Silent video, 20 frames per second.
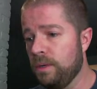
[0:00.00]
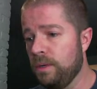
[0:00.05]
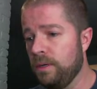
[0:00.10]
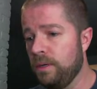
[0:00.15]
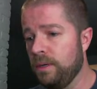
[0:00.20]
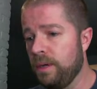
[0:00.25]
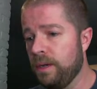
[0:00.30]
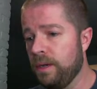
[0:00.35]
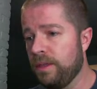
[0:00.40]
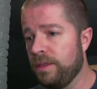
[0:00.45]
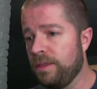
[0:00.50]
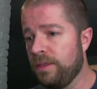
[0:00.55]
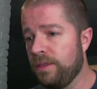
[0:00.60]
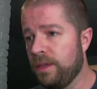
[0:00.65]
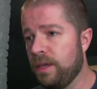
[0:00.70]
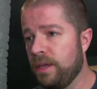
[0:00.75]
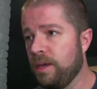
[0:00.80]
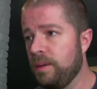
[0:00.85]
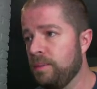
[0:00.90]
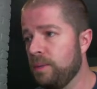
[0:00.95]
I think
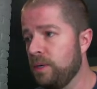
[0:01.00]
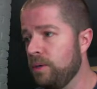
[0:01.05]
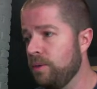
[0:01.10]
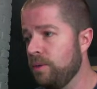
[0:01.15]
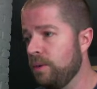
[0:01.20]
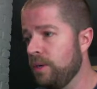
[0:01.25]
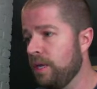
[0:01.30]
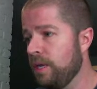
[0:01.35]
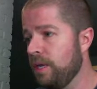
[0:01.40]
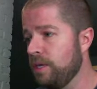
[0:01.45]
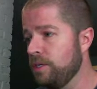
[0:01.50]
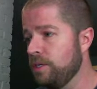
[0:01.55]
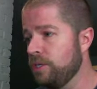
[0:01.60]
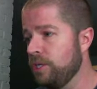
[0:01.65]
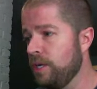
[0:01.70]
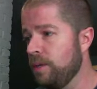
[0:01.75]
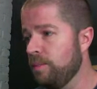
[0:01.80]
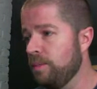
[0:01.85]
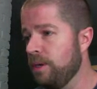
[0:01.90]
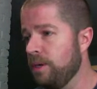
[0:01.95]
I'm in okay
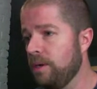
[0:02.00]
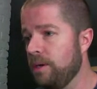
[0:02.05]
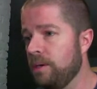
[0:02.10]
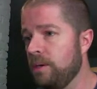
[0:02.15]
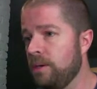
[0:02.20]
shape here.